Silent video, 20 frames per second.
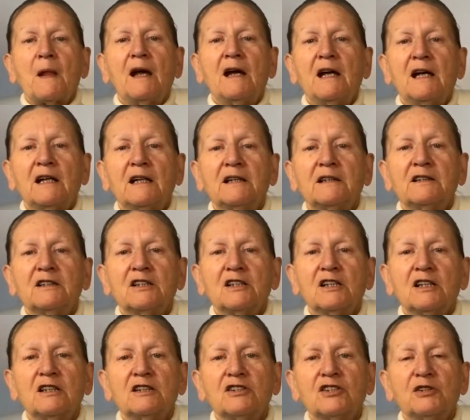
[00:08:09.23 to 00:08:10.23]
And
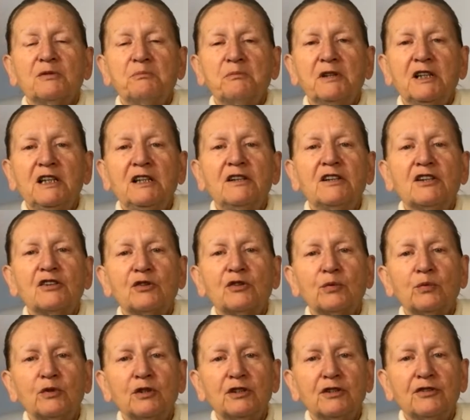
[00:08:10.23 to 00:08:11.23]
to me,
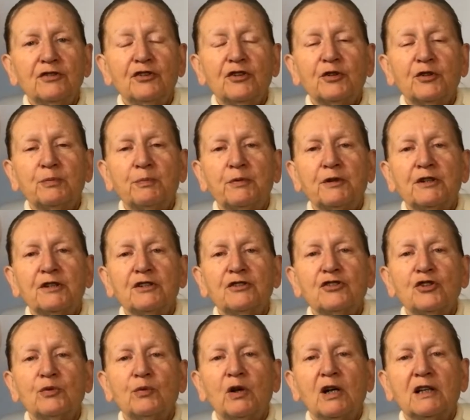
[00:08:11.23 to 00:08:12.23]
this word
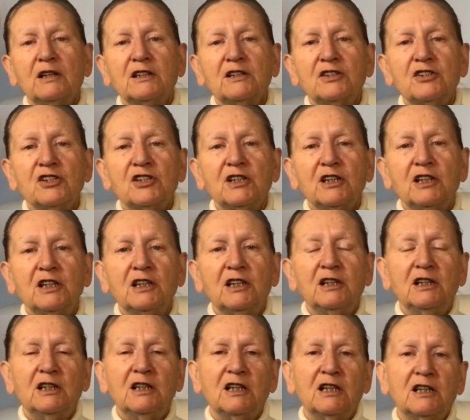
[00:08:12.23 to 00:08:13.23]

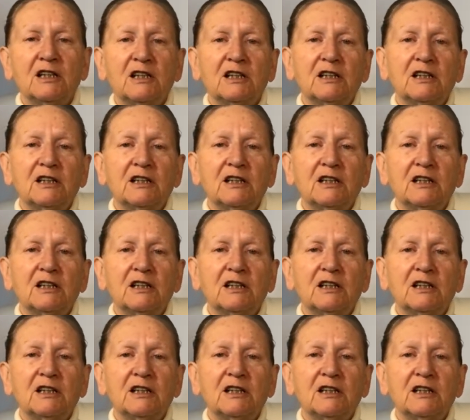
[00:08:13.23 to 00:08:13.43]
spirituality